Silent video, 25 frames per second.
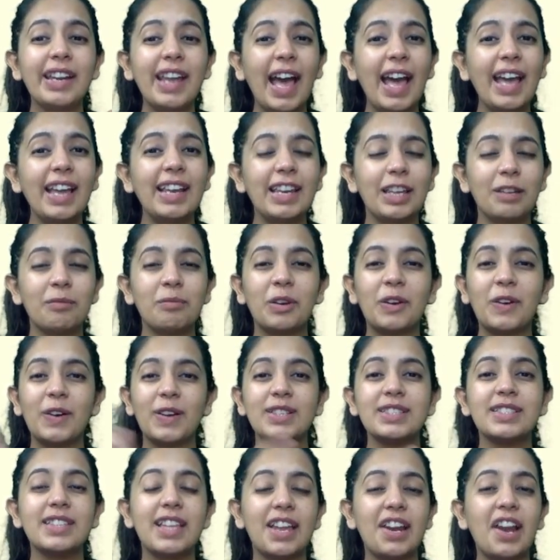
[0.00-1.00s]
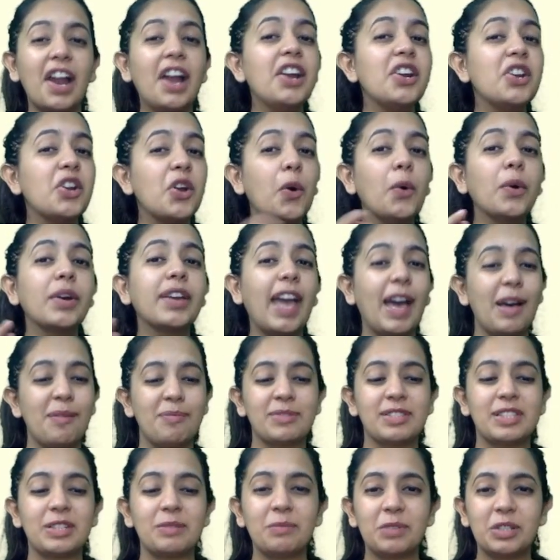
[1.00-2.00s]
tiling because there are no
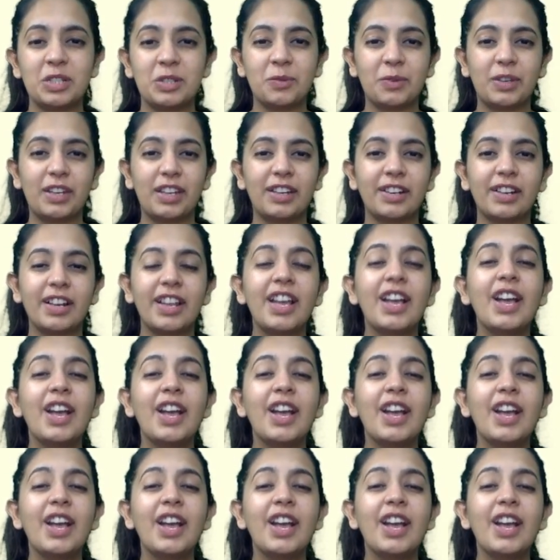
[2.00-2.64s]
gaps in between.